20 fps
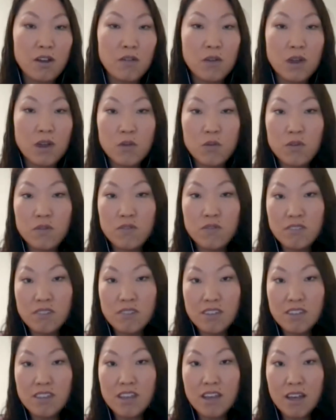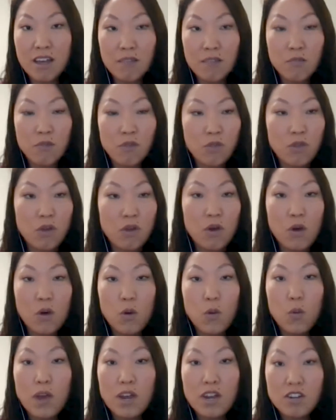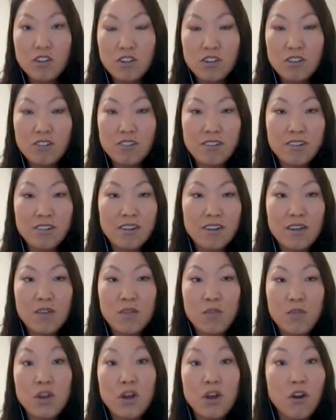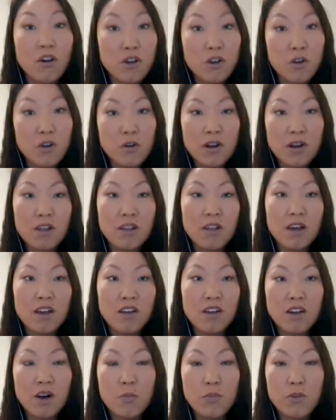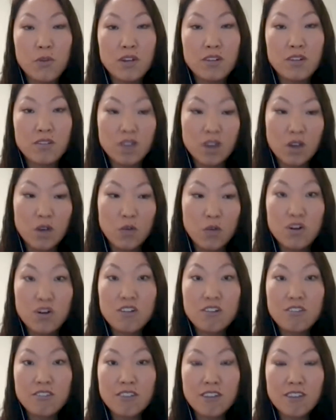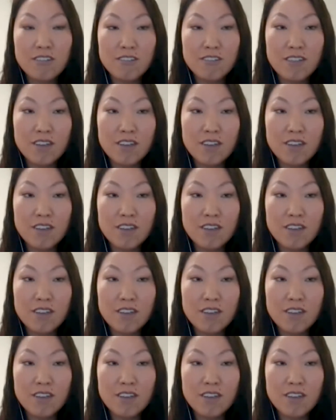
and we've seen that with wages, and we are hearing a lot of companies reassessing